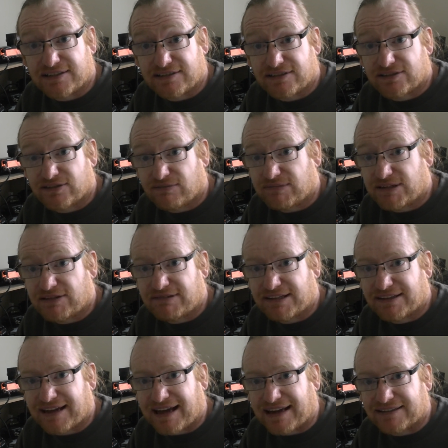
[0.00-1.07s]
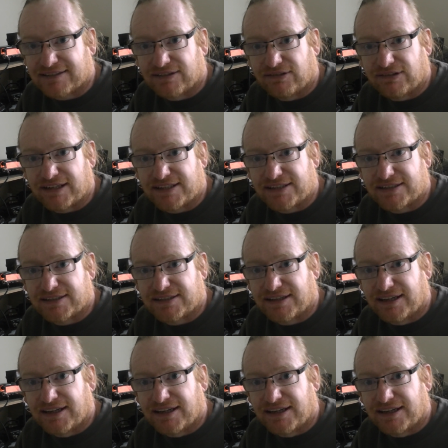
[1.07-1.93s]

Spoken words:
going to stop me doing that, unless